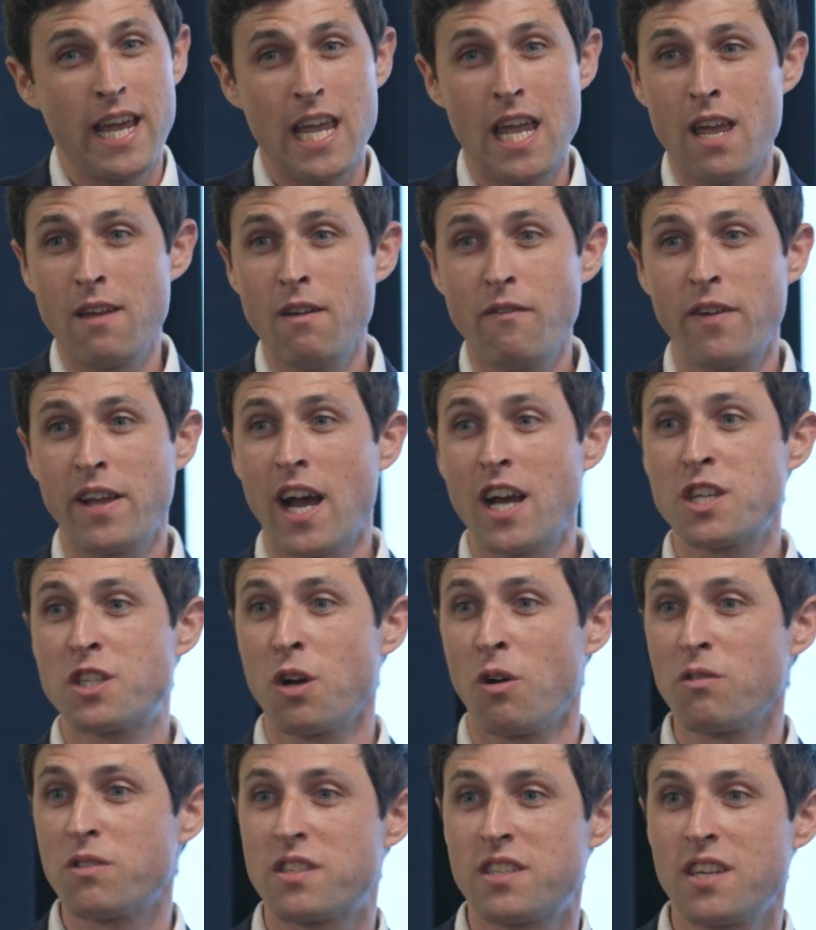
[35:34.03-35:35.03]
even if you guys
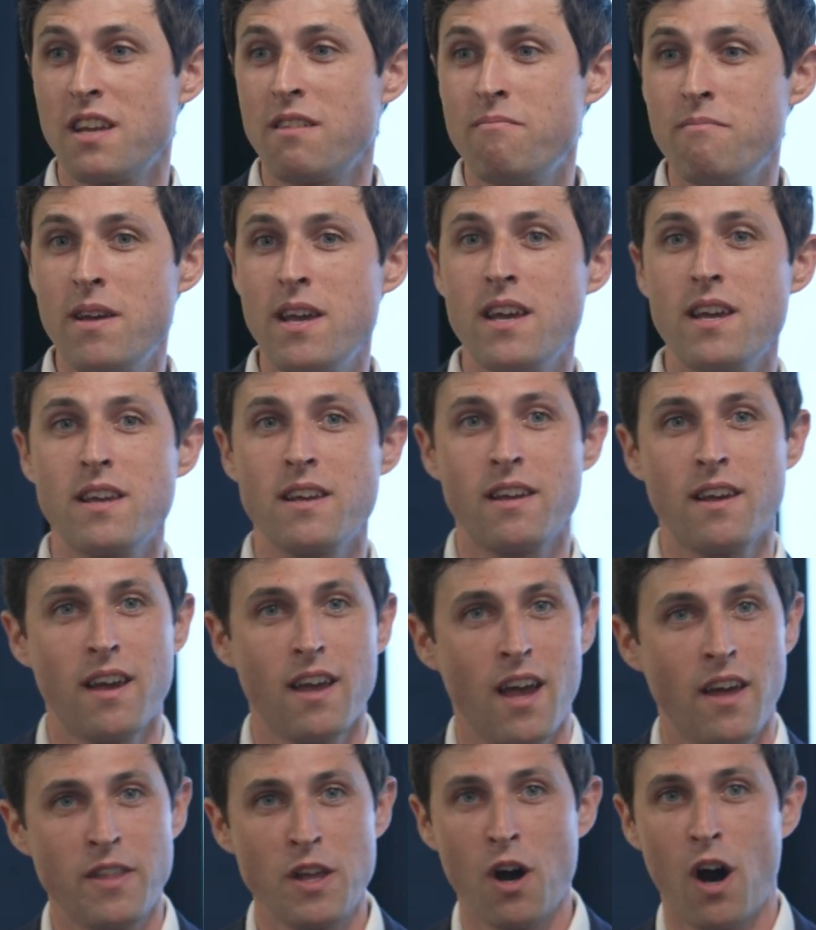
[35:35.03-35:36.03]
don't see me
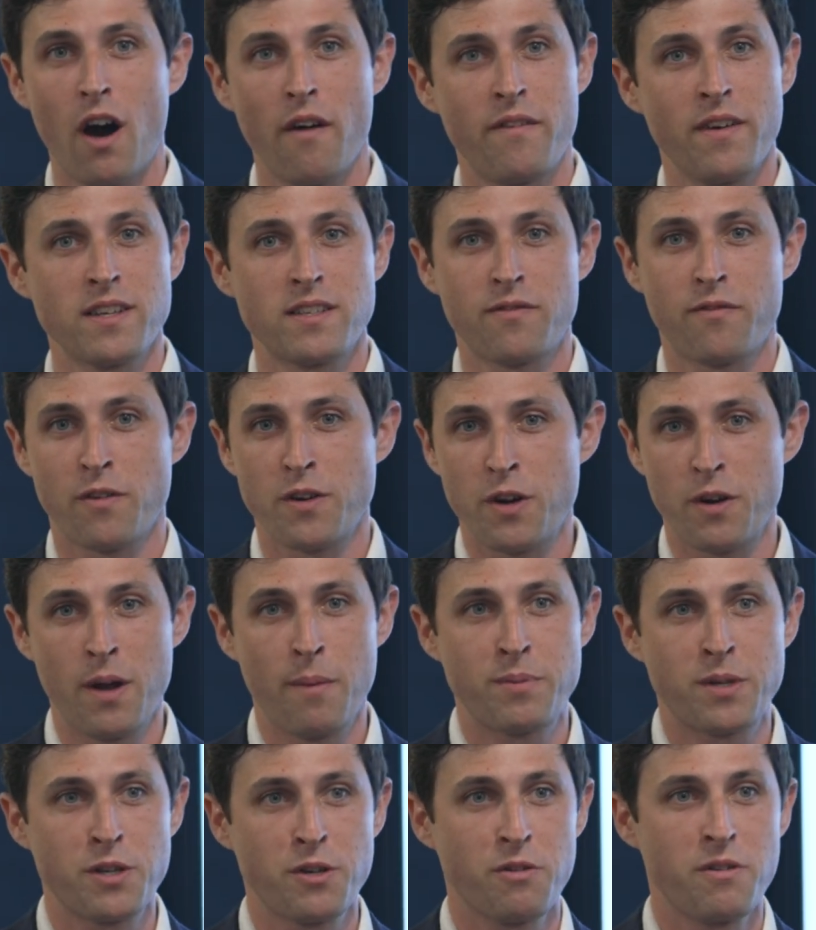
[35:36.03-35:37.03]
in the office for your
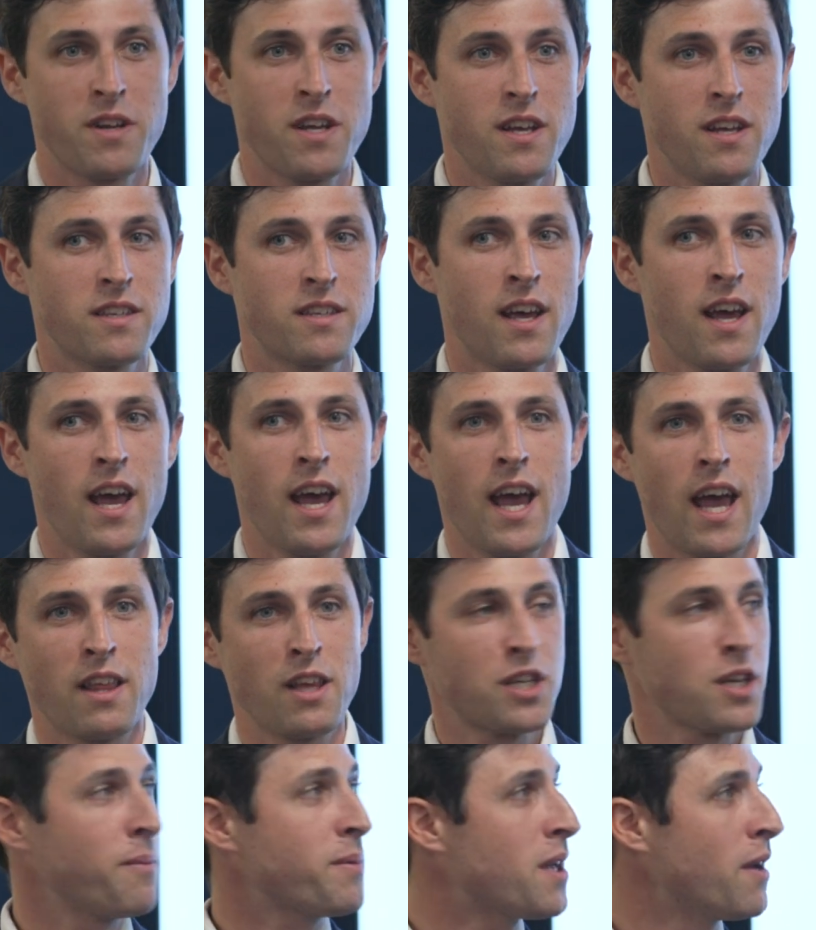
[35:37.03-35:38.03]
hips or your knees, at
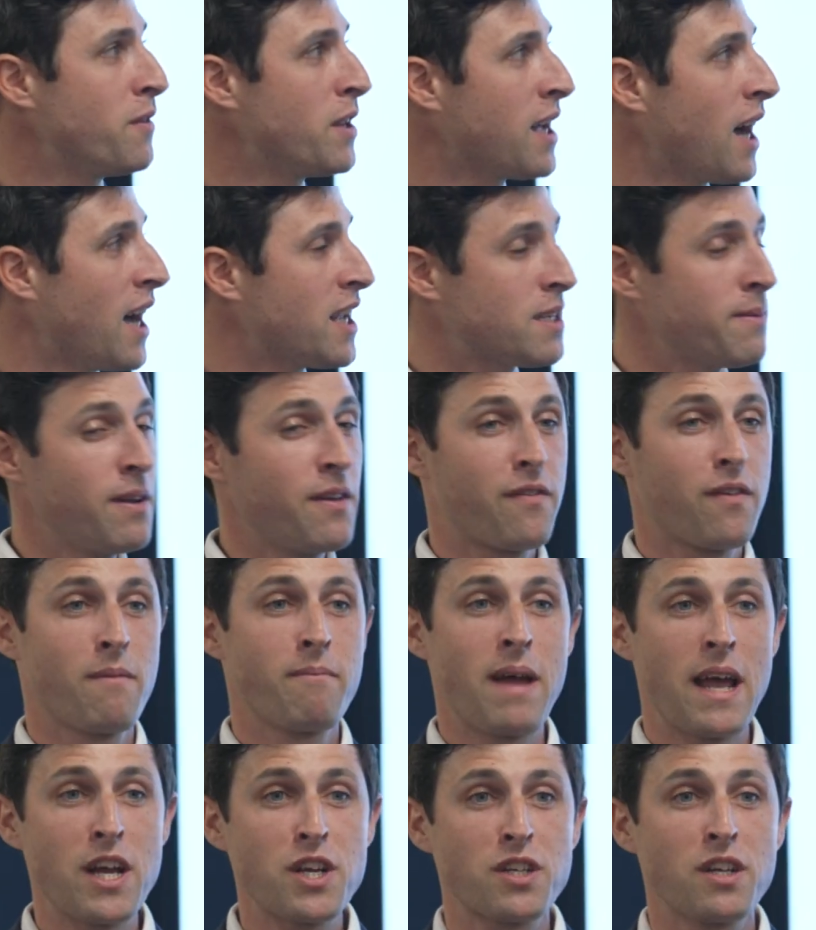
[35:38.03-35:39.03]
least I'm giving you guys some
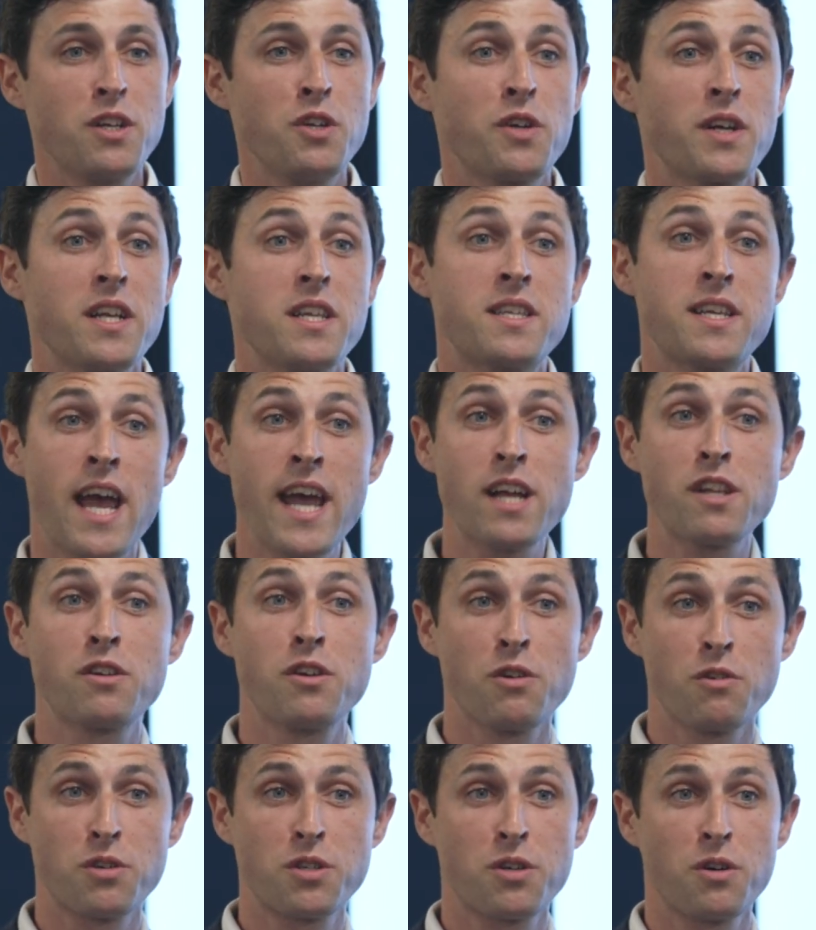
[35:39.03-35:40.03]
information that you can take
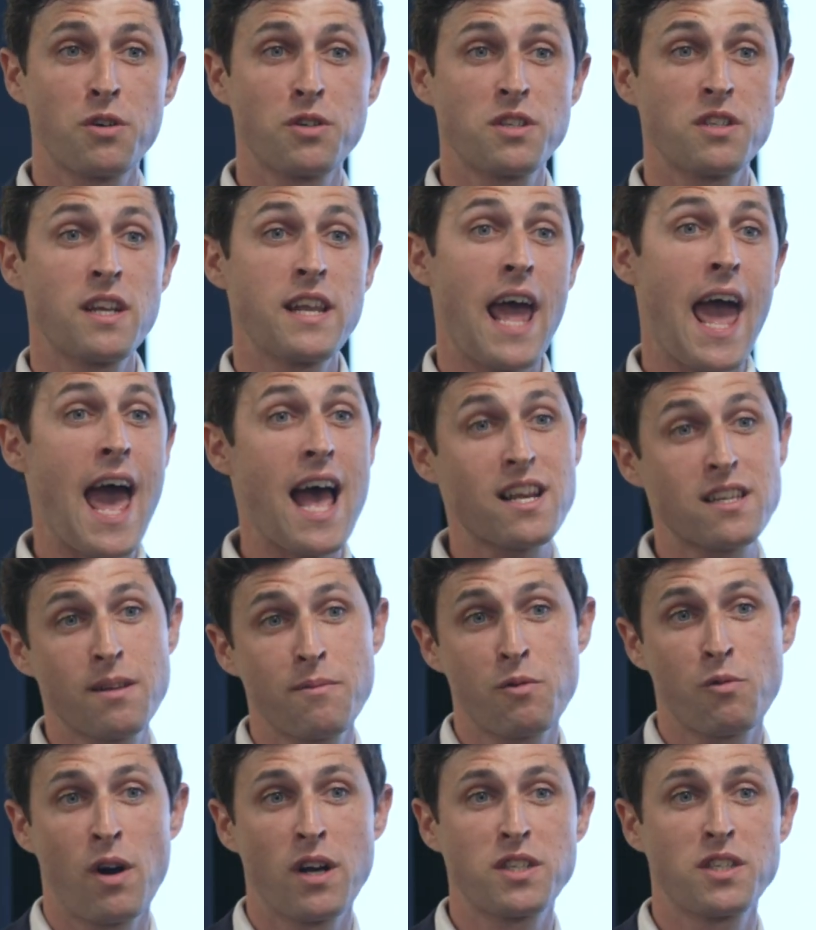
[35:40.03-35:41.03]
to your surgeons and ask
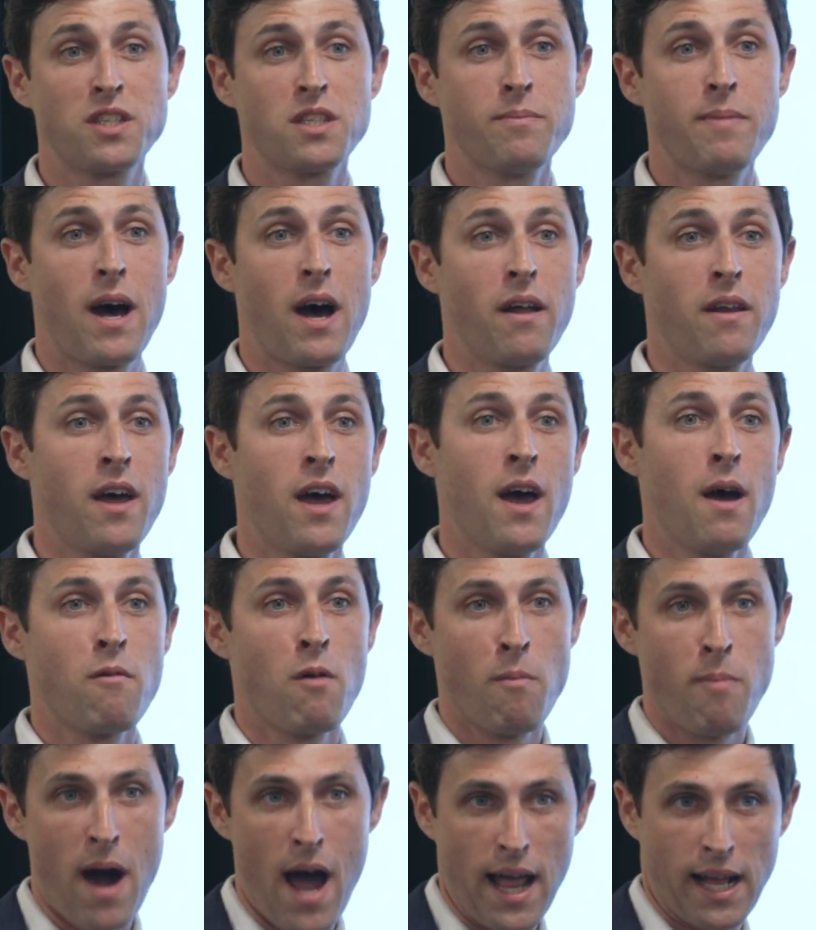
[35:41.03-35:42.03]
them questions about
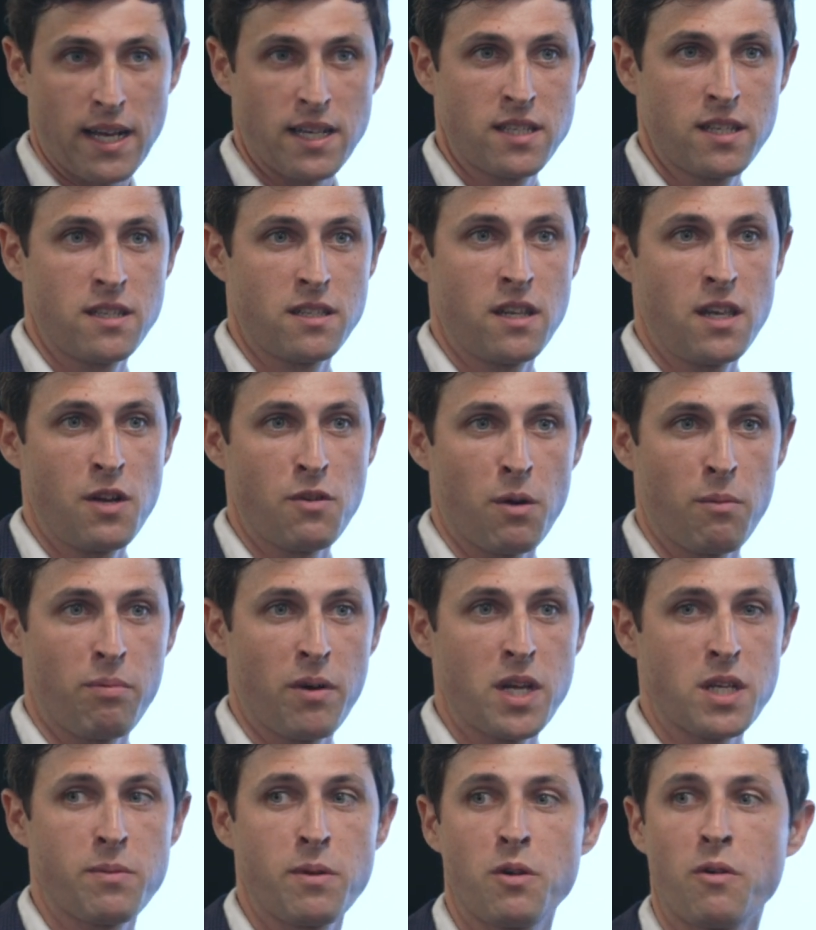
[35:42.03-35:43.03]
robotic assisted knee
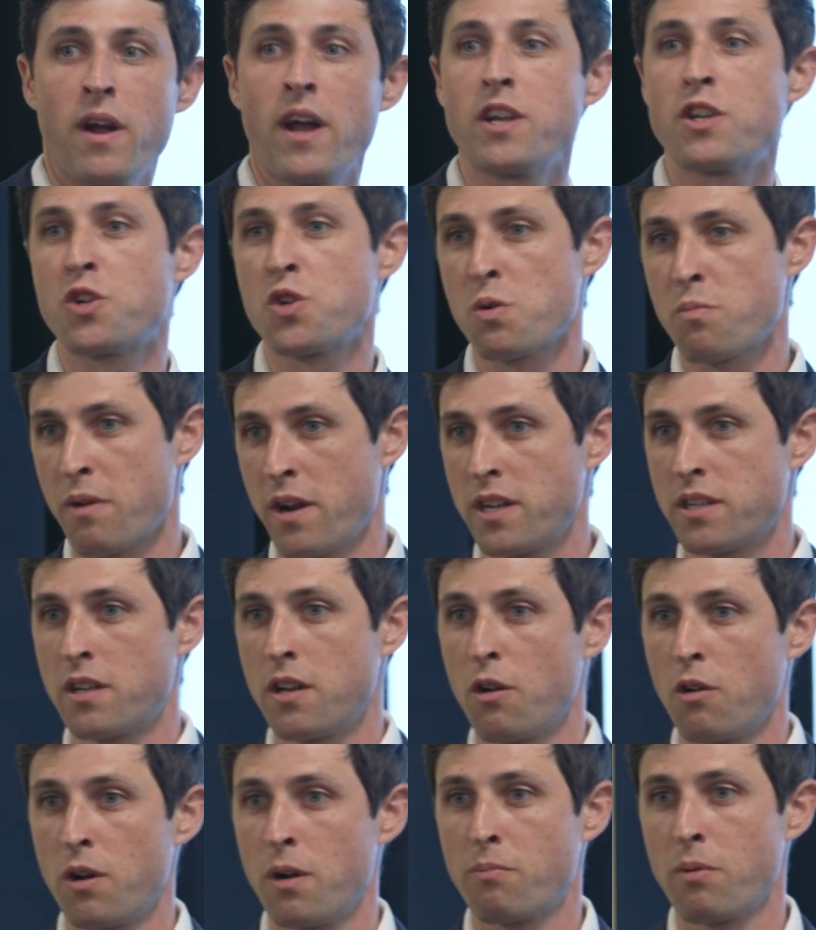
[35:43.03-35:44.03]
replacement or anterior braced
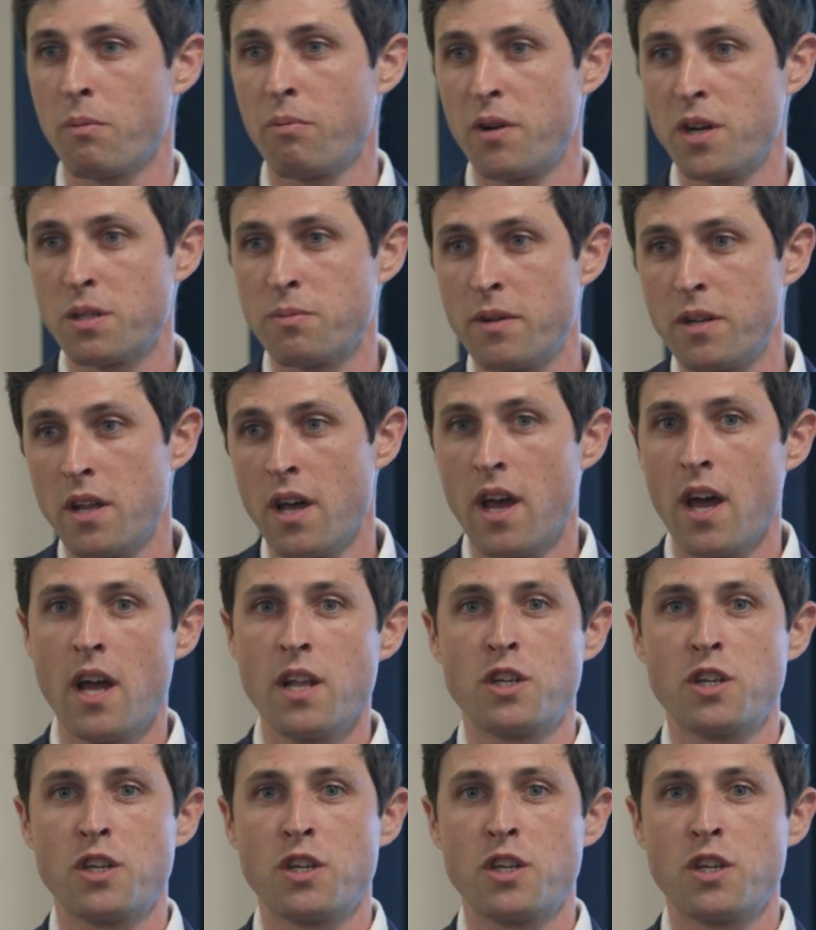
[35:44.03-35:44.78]
heel hip replacement,